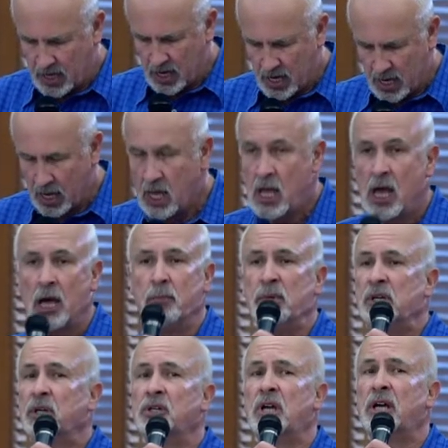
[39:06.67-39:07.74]
uh,
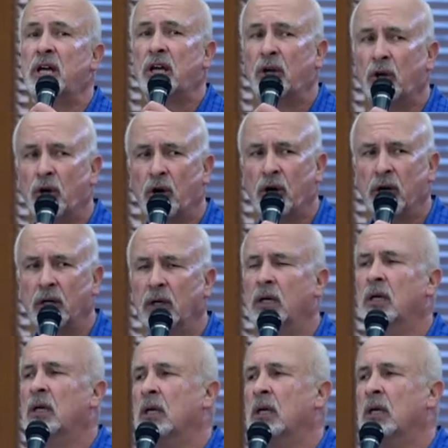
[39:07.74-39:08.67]
Amelia Earhart,